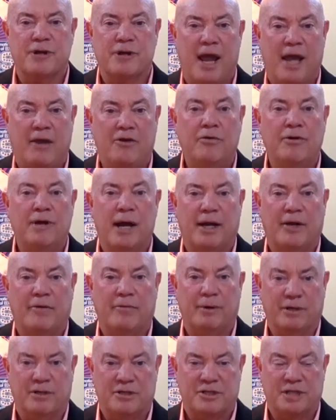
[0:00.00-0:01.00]
and United
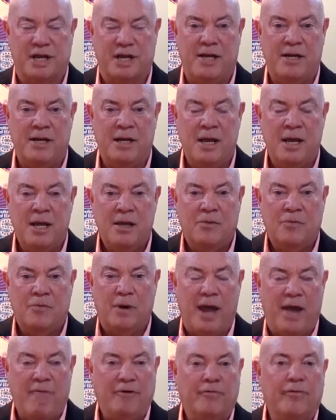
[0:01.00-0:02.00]
Real Estate, we
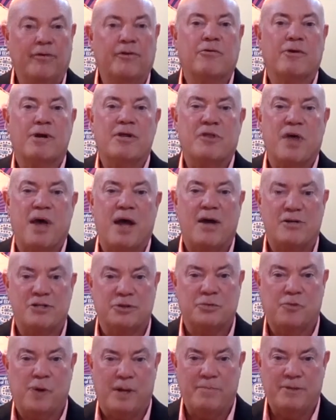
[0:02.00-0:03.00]
have over 3,000
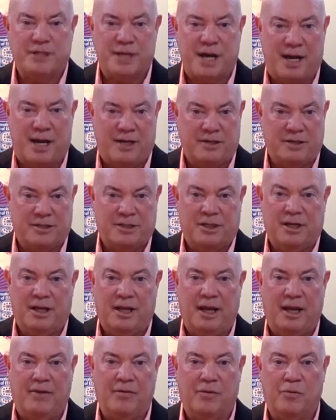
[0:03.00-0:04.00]
websites,
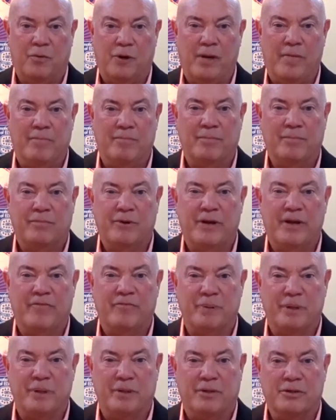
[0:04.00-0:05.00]
and we, we have
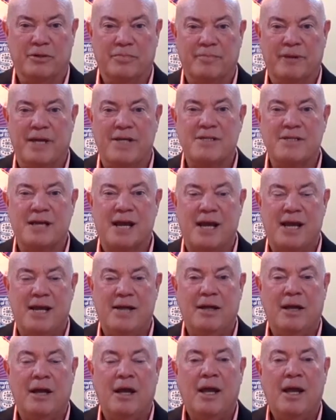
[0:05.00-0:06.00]
built,
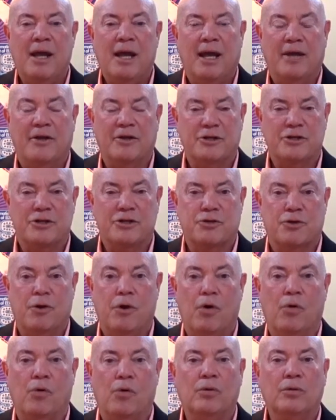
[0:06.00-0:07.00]
maintain, and
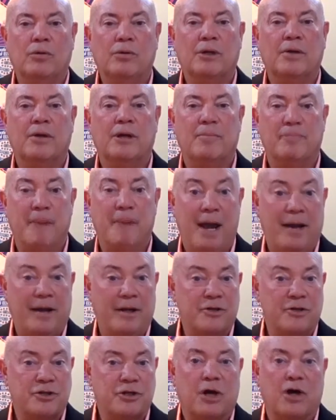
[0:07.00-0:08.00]
control and
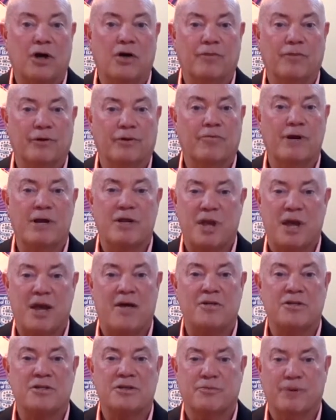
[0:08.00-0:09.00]
manage over
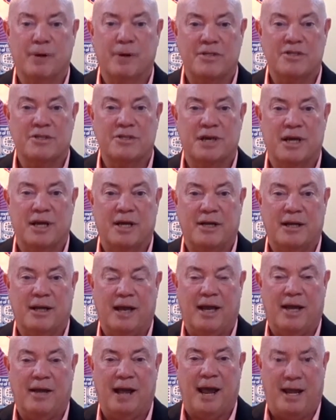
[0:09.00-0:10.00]
3,000 real estate
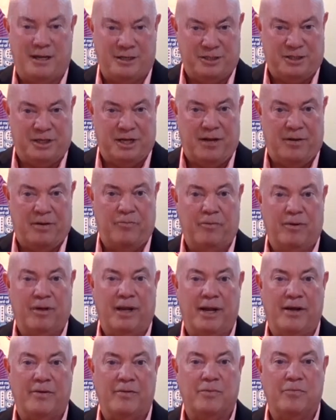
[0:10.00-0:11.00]
and asset
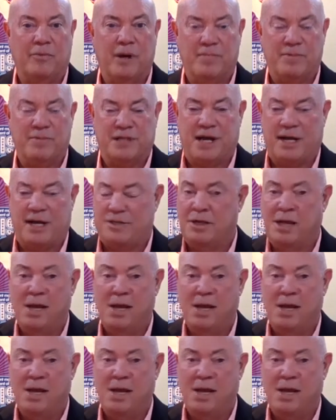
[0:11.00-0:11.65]
related websites.